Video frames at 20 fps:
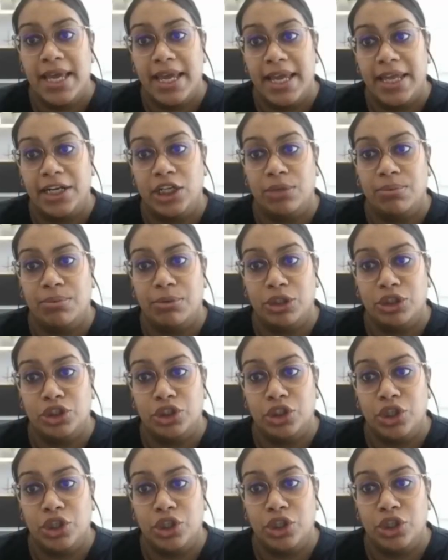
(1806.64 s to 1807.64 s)
in
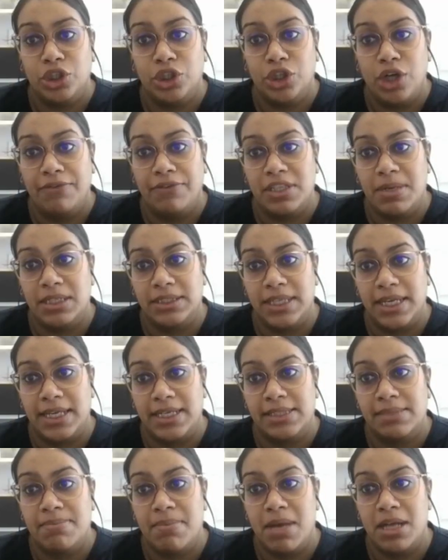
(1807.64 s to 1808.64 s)
commercial office
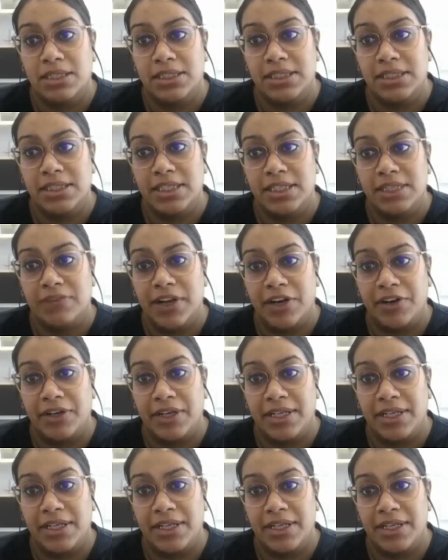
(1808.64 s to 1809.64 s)
buildings multi-year
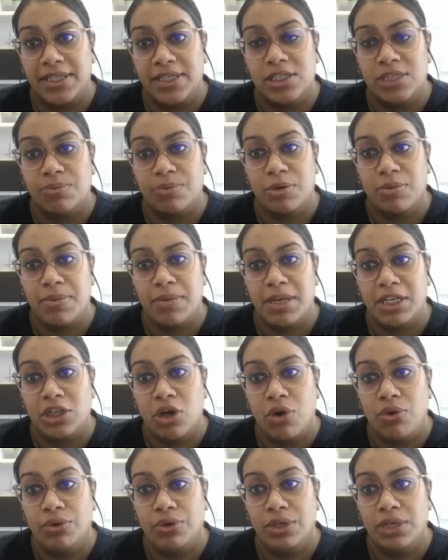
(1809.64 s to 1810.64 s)
variances to permit
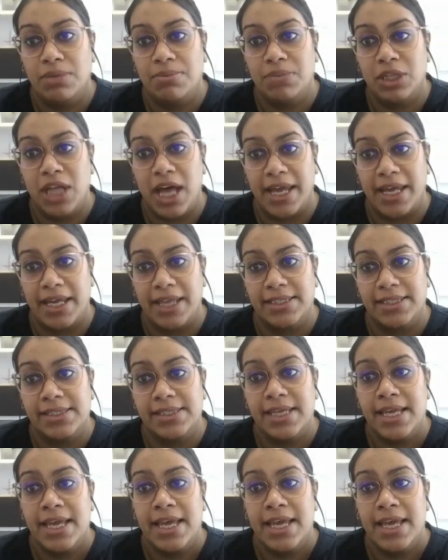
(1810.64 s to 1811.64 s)
code
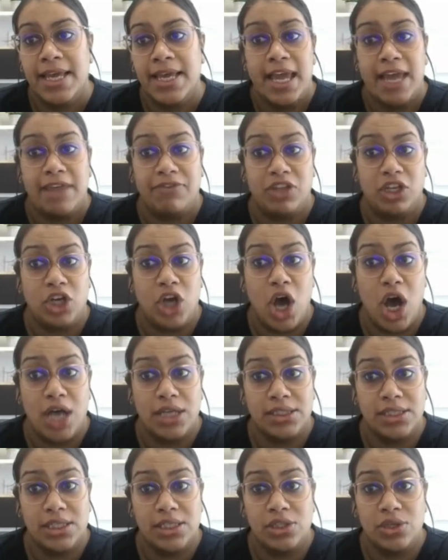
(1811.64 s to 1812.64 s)
compliance if the
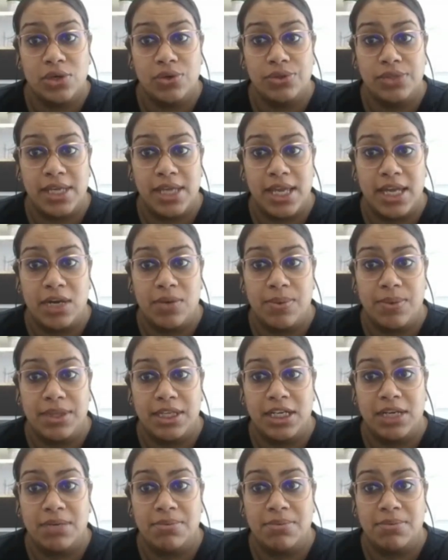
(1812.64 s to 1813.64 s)
costs associated
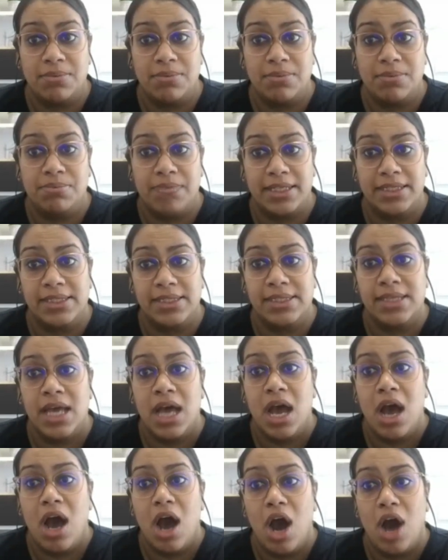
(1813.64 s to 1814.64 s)
with the compliance
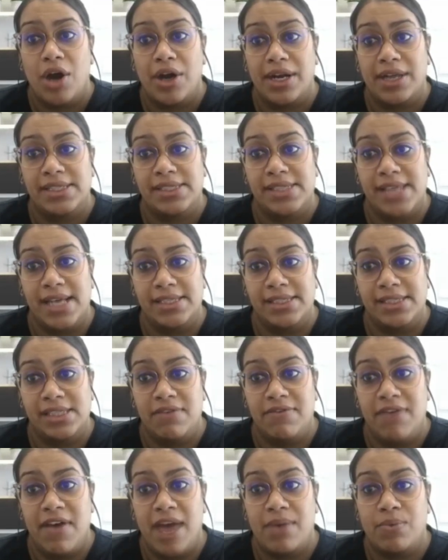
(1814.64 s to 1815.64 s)
are
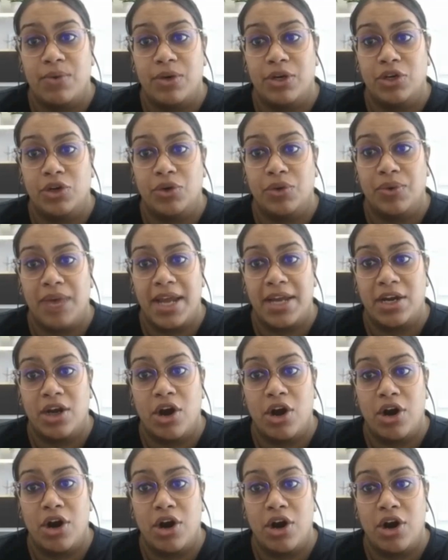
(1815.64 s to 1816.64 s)
excessive and would create a
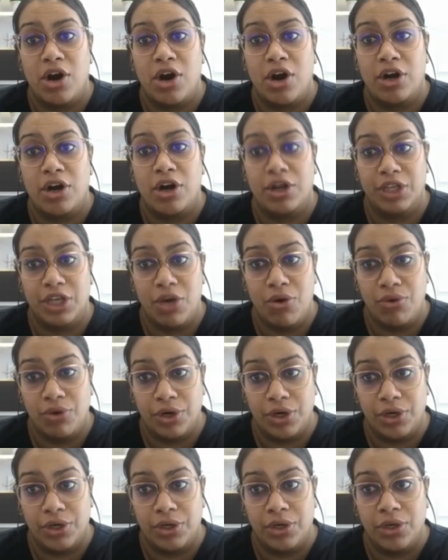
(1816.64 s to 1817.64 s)
hardship for the
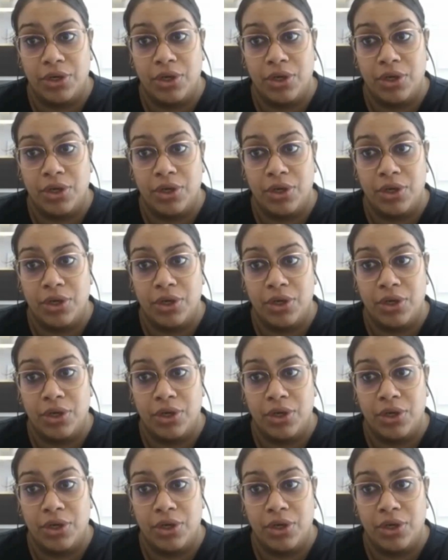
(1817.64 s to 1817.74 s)
owner?